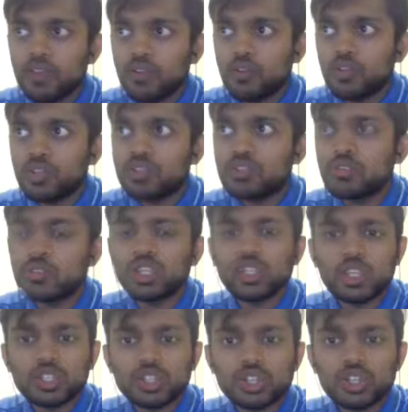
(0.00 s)
With
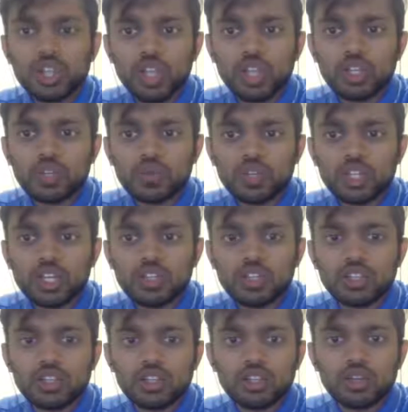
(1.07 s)
things on the line to win, I
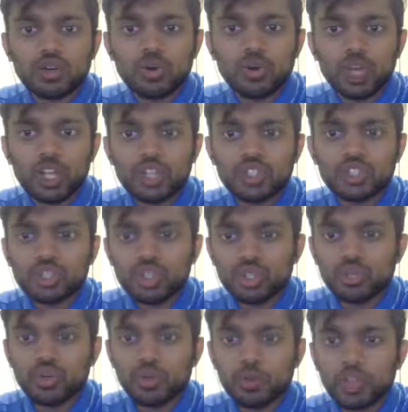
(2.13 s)
think Ole should
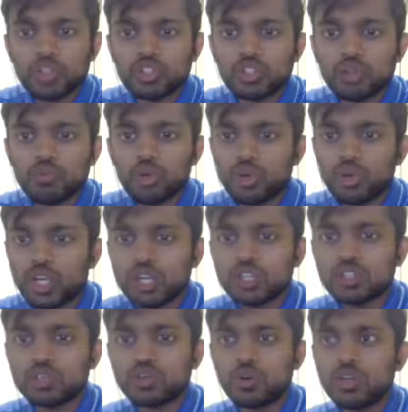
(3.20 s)
do a better job rotating the
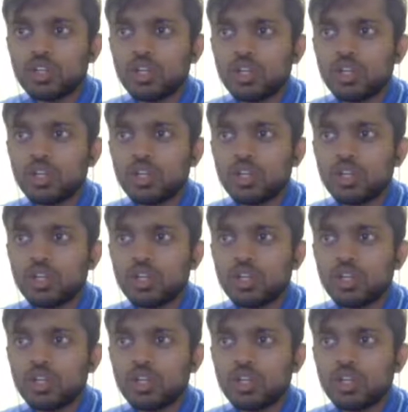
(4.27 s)
squad,